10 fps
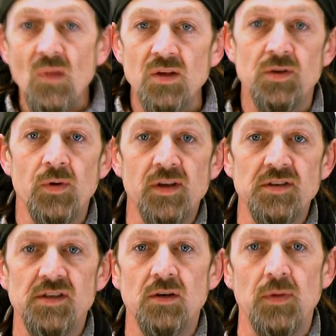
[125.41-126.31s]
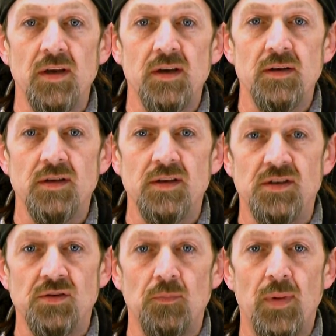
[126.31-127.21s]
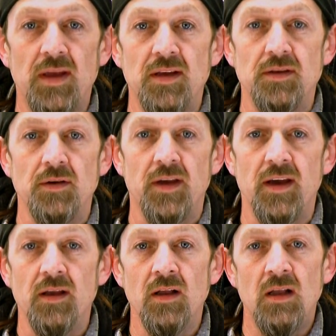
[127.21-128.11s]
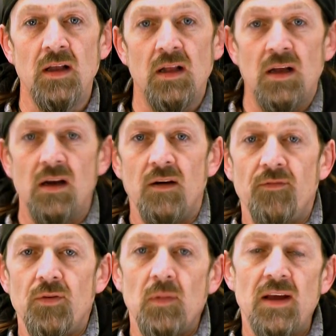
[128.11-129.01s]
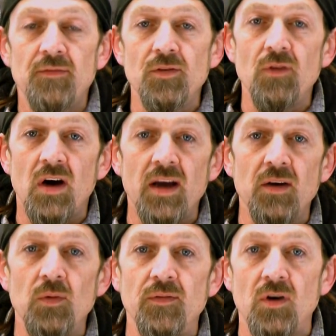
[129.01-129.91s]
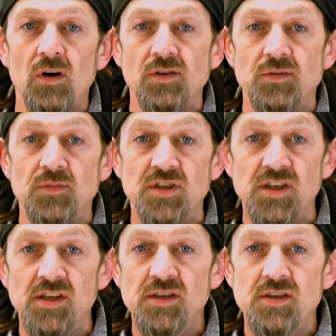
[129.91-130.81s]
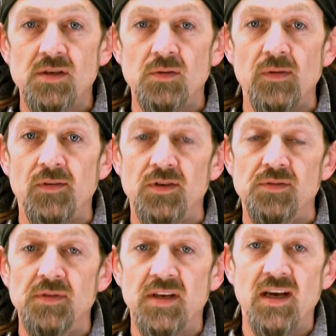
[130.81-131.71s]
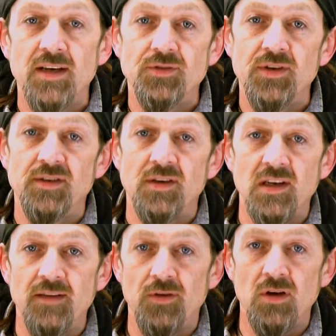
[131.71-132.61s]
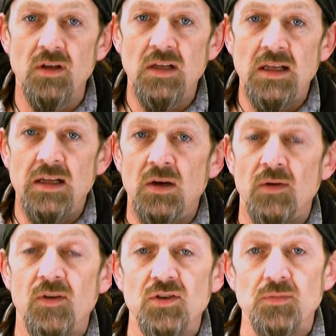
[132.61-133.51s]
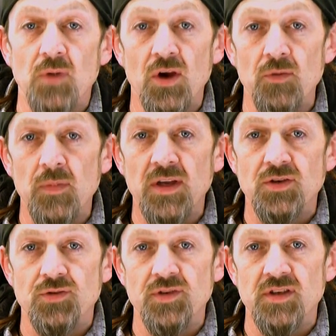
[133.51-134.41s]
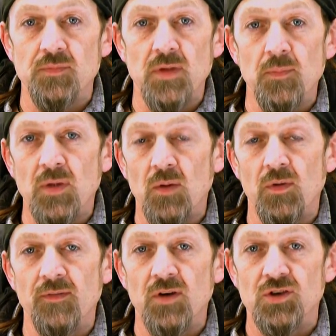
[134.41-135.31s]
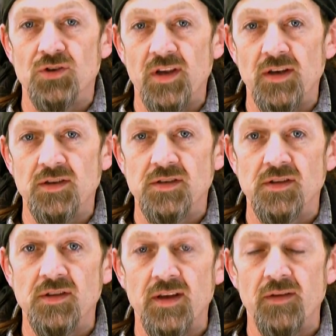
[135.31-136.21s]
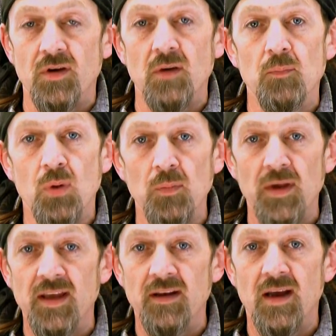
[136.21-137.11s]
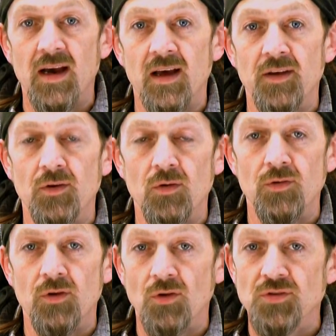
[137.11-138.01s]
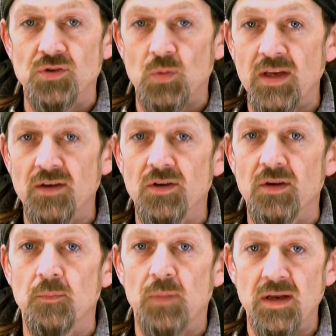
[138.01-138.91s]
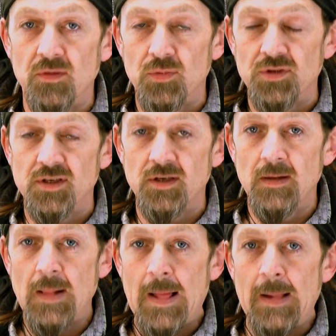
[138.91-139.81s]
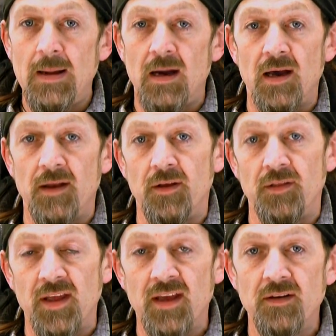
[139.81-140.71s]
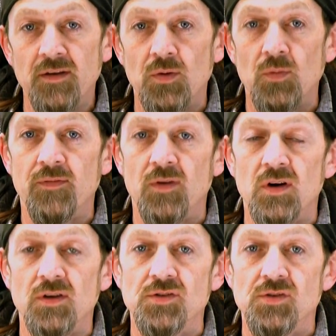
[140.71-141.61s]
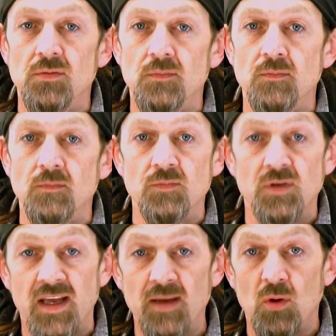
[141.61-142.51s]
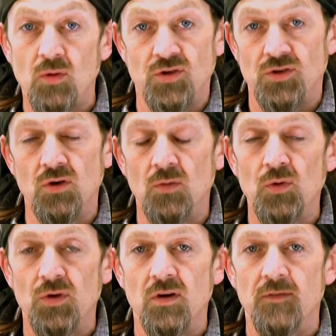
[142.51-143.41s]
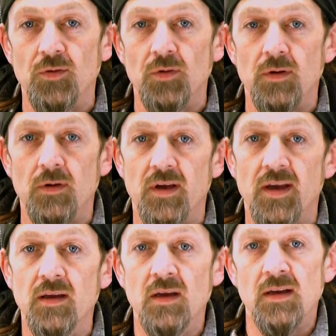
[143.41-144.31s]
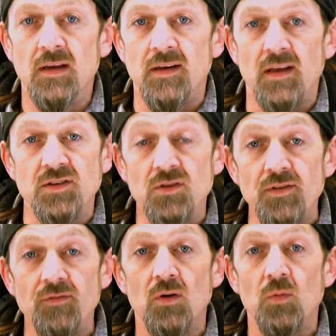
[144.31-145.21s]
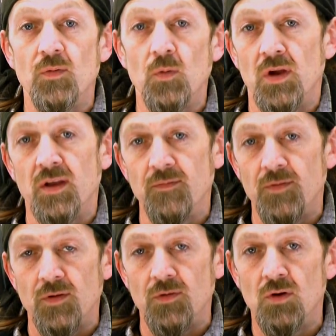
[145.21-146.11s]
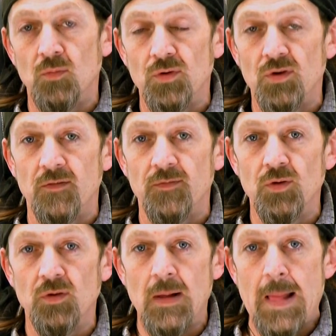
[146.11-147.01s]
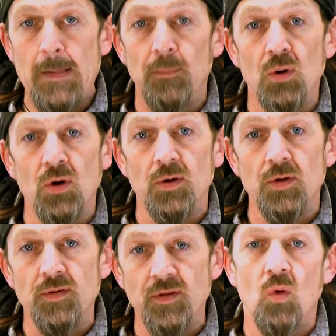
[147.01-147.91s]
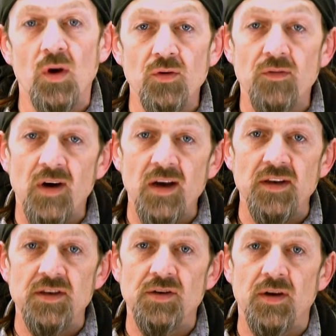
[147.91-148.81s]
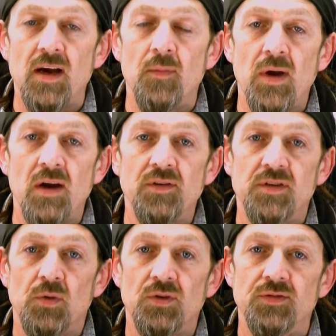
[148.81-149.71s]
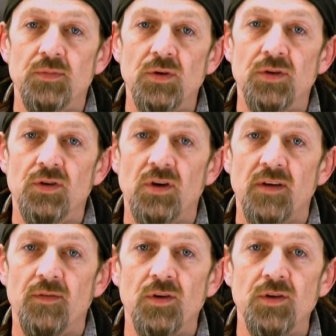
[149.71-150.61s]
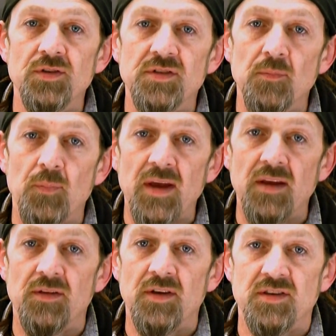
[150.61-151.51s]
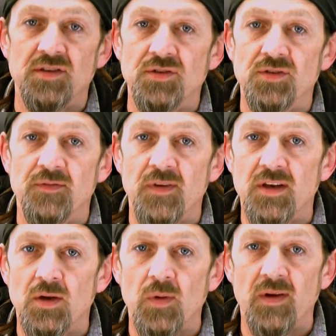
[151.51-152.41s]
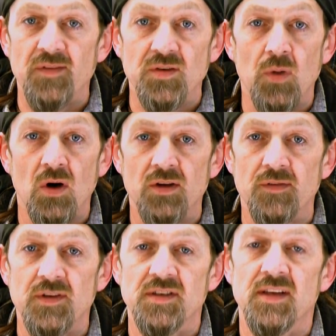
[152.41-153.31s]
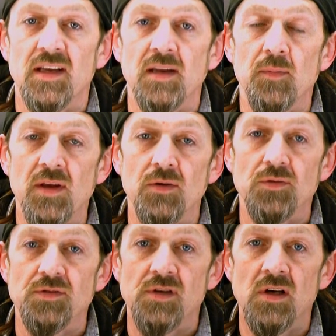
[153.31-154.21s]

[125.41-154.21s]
So what you can see up here is some bait, okay? And from left to right we've got some cheese, we've got some dehydrated liver, we've got some homemade treats made by one of our trainers, and they're pumpkin and non-sweetened peanut butter. And at the end we've got some kibble, just normal dog food, okay? Now there's nothing wrong with working for normal dog food, but what you'll find is you get a better response from your dog if you're using bait that isn't just fed to it if it's part of its daily meals.